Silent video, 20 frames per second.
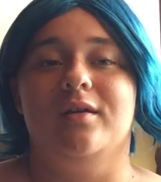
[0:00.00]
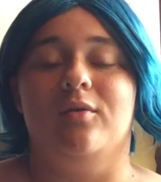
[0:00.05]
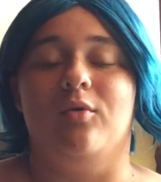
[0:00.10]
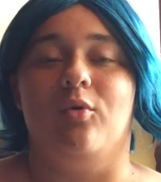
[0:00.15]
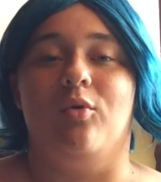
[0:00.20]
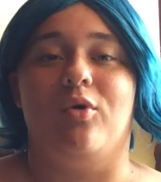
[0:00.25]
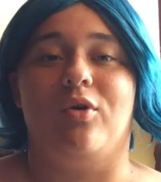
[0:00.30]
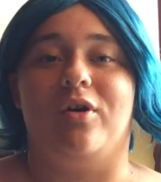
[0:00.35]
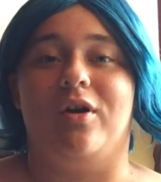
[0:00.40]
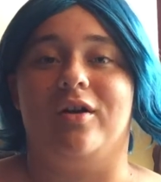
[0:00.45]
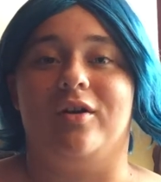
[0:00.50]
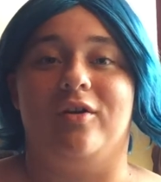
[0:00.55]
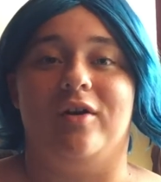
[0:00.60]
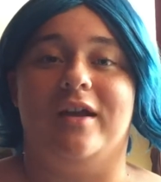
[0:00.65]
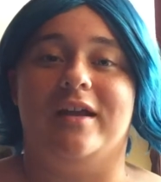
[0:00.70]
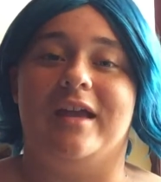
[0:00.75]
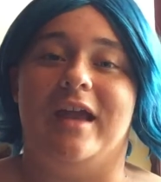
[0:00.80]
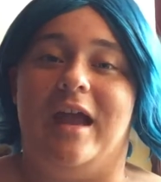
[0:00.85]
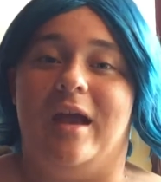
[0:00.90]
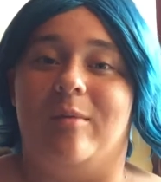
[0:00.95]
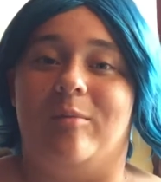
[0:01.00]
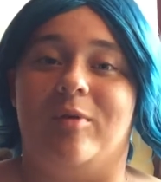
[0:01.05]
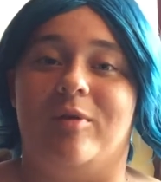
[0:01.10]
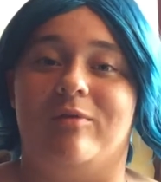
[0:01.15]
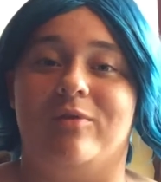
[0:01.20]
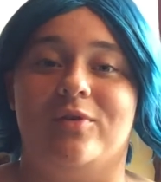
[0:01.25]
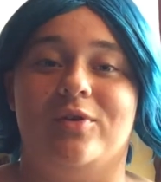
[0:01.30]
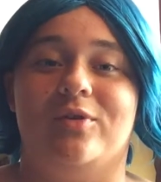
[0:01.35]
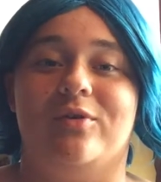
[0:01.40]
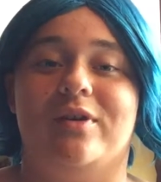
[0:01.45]
or a great camera
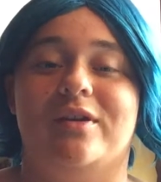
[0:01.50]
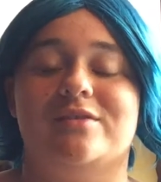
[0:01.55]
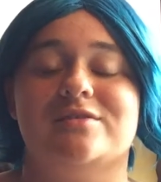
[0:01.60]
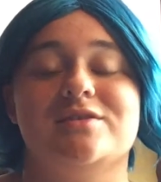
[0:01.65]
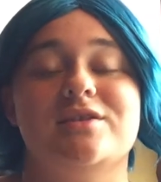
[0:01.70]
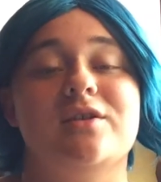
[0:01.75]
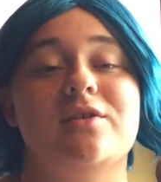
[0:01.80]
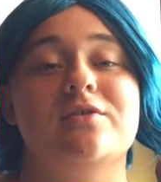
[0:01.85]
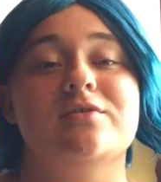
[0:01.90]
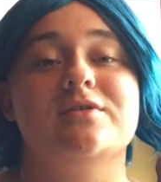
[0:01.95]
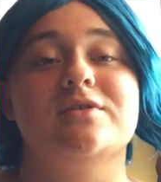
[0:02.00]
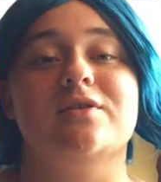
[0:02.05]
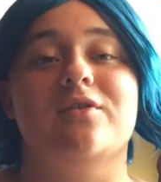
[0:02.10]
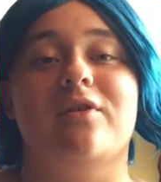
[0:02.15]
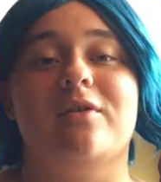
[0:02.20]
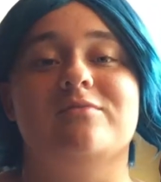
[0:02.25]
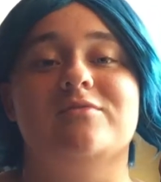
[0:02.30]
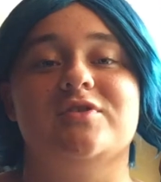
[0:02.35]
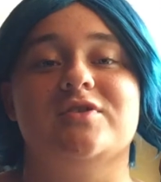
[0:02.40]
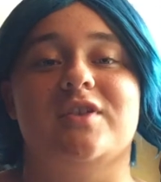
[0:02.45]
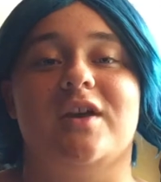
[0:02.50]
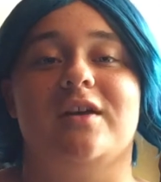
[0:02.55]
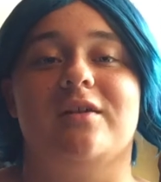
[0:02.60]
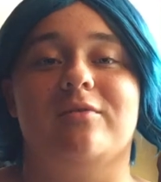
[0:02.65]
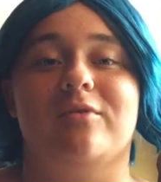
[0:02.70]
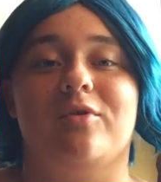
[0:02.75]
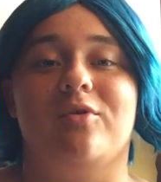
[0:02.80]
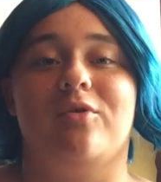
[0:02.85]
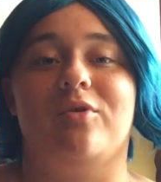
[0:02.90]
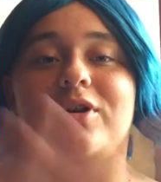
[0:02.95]
for doing so. So I'm just kind
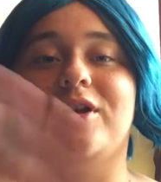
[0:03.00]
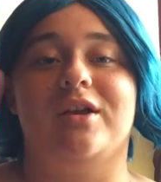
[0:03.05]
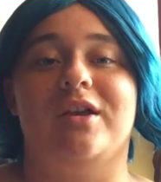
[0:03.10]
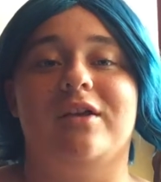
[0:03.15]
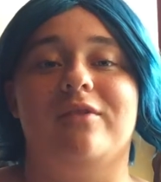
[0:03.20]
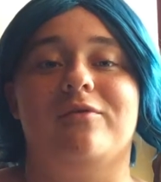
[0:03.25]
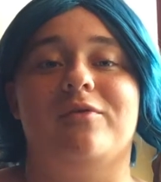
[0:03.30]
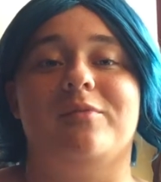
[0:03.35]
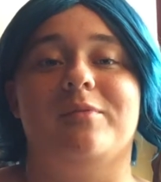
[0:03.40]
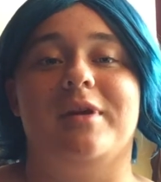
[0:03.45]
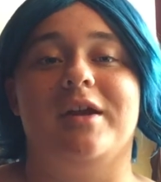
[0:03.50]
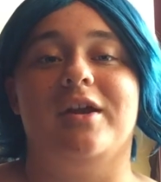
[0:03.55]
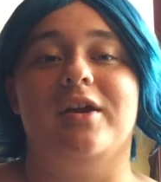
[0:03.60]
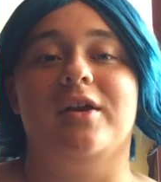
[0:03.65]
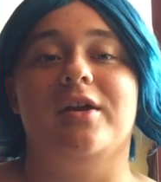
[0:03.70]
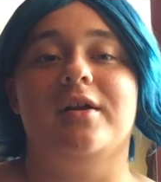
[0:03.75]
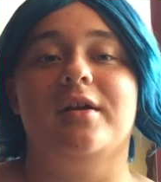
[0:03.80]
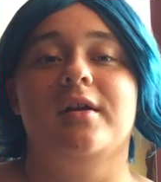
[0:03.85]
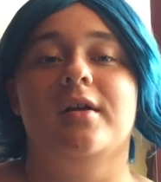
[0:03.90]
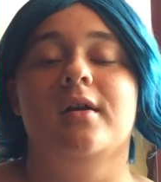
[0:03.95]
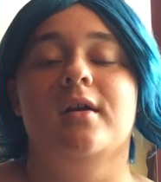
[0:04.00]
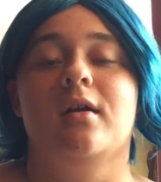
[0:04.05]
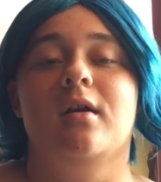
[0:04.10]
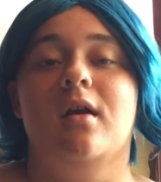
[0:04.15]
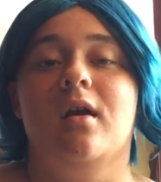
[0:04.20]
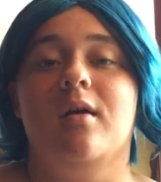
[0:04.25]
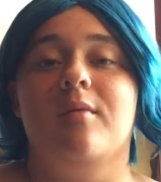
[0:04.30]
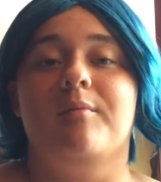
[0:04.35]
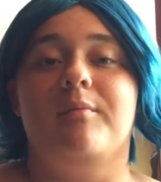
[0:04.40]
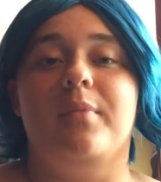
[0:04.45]
of recording it from here.
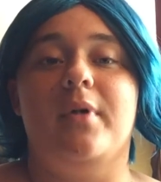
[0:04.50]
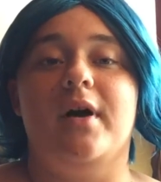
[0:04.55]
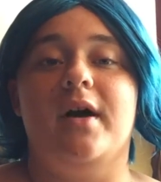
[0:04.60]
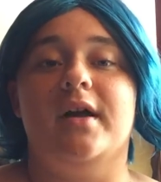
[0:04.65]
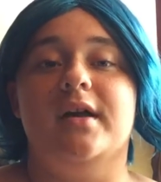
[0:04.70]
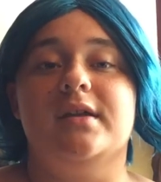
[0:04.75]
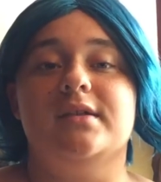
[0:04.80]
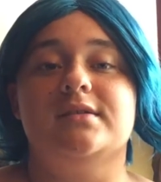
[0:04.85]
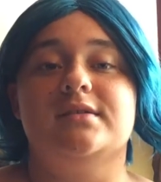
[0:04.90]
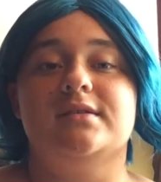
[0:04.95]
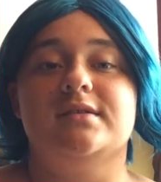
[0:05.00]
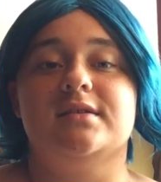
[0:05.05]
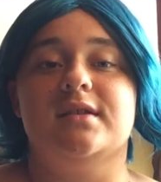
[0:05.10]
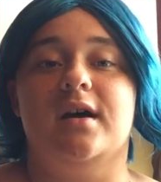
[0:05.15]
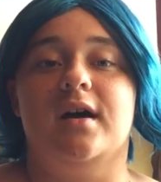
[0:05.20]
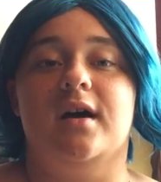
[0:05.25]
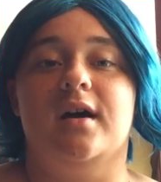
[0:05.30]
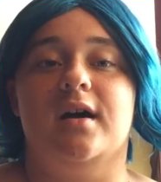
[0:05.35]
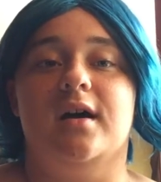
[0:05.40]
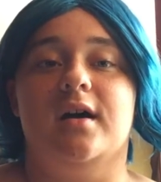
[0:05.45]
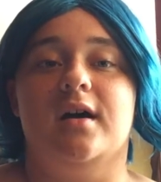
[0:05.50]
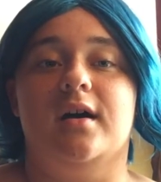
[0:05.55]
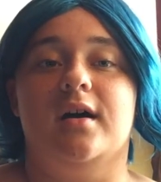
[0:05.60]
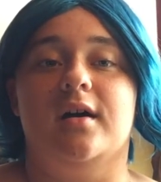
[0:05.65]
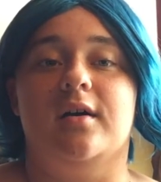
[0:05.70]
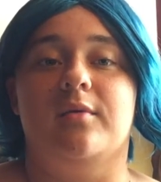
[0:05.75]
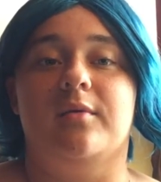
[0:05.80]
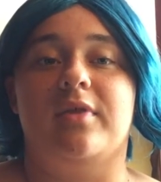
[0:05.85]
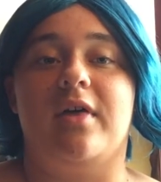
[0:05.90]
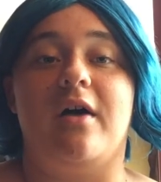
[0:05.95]
But
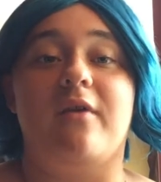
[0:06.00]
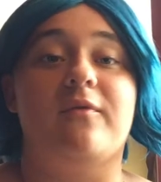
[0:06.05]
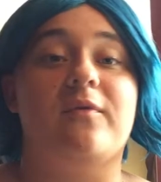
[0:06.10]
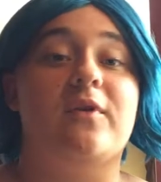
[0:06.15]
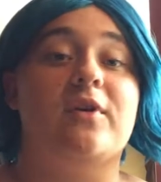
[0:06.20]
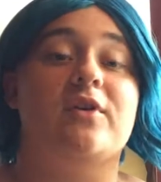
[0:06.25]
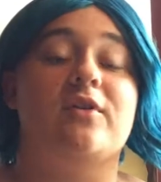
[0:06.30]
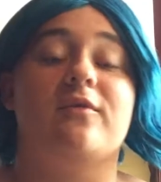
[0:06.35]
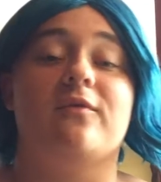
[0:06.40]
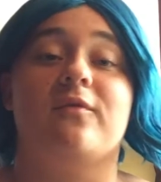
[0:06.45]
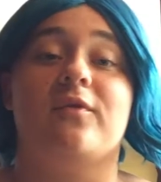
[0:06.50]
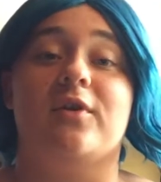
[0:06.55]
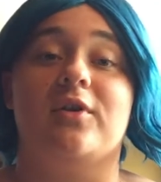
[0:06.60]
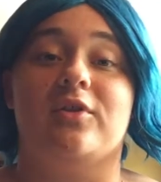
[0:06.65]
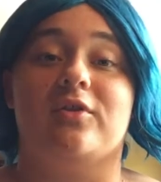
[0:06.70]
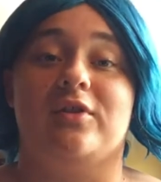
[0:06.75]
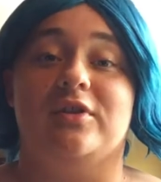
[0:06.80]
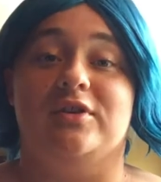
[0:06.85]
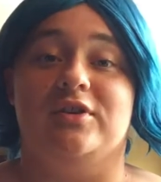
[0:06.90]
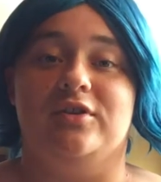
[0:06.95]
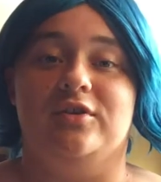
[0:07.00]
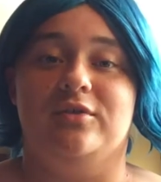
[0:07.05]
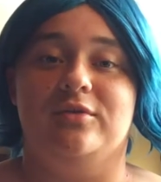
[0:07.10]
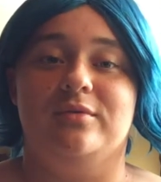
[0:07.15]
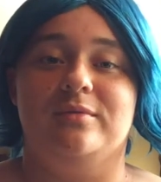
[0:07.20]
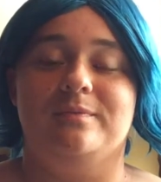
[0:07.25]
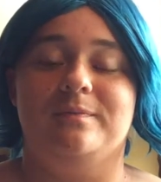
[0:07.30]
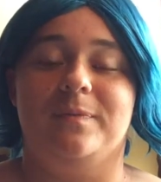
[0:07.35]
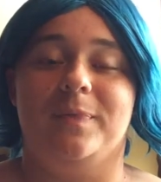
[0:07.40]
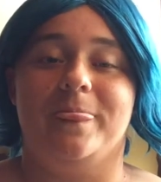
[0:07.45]
without further
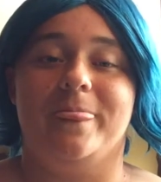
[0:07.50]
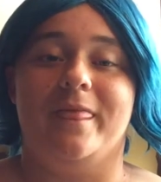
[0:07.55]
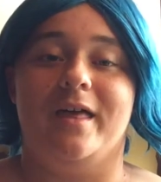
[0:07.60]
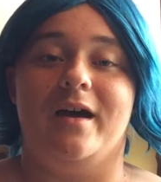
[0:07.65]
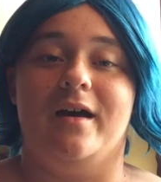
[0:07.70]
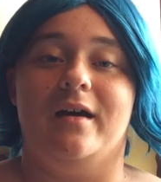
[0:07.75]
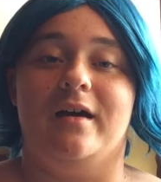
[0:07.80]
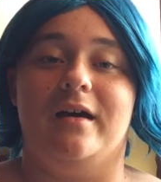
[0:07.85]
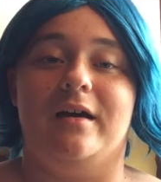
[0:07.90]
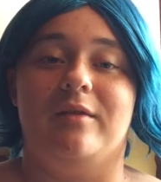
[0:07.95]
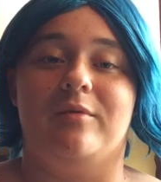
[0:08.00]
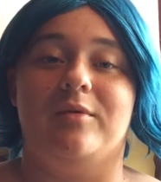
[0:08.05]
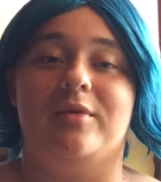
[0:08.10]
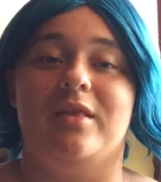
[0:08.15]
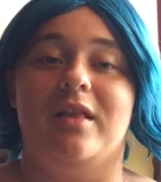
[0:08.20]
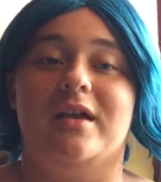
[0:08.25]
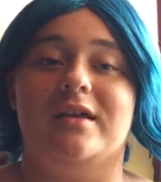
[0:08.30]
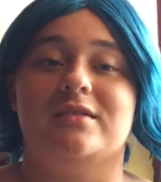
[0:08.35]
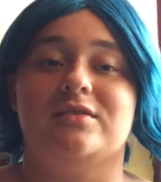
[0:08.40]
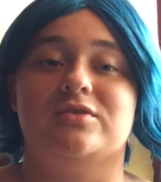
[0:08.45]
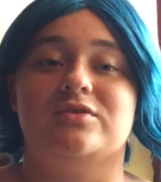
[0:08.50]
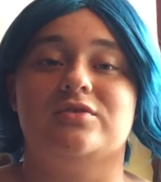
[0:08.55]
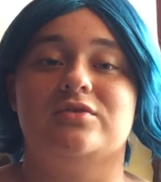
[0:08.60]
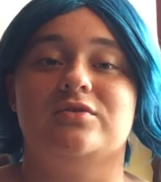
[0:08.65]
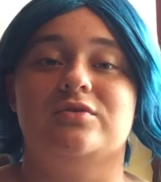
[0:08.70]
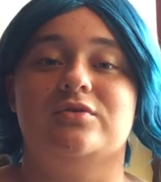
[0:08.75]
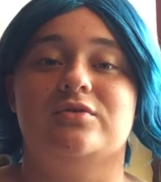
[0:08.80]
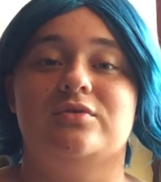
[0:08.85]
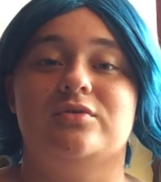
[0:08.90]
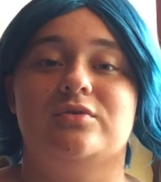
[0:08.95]
ado, I would like
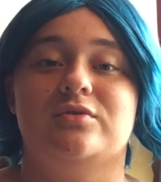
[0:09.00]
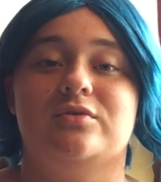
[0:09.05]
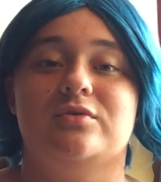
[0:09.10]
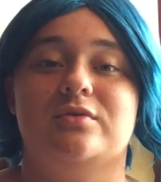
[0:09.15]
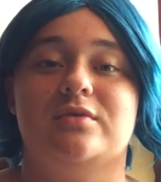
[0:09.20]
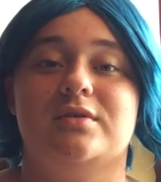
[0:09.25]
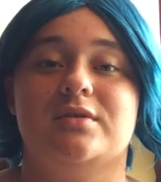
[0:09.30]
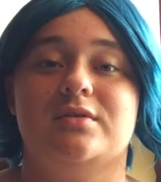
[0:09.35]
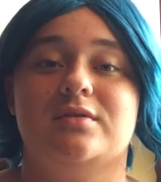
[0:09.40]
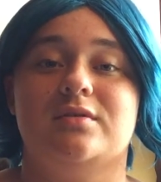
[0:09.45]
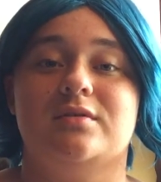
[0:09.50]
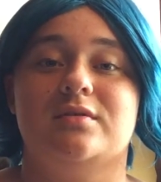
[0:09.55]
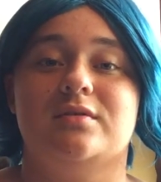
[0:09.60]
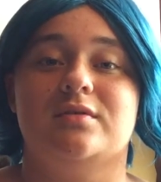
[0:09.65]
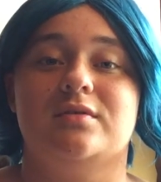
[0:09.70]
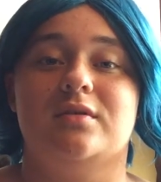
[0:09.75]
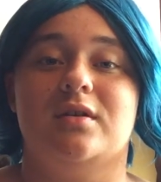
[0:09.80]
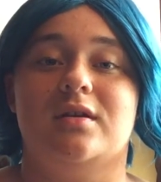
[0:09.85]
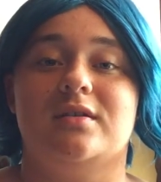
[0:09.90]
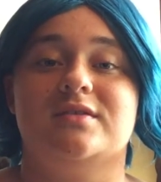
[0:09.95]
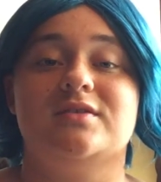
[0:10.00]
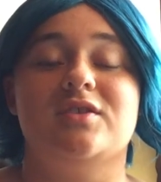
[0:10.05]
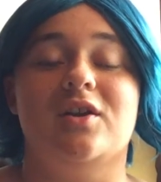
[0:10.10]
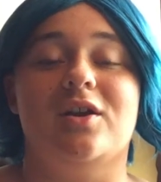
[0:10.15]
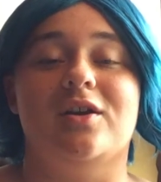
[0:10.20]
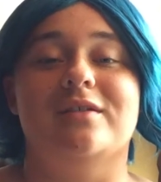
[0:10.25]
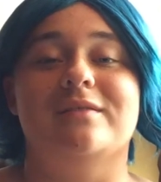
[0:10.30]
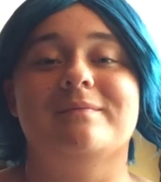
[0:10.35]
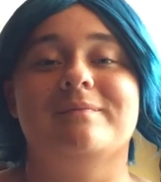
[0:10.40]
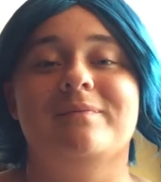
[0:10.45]
to
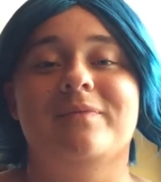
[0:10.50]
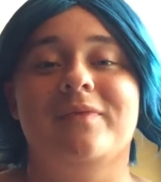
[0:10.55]
start.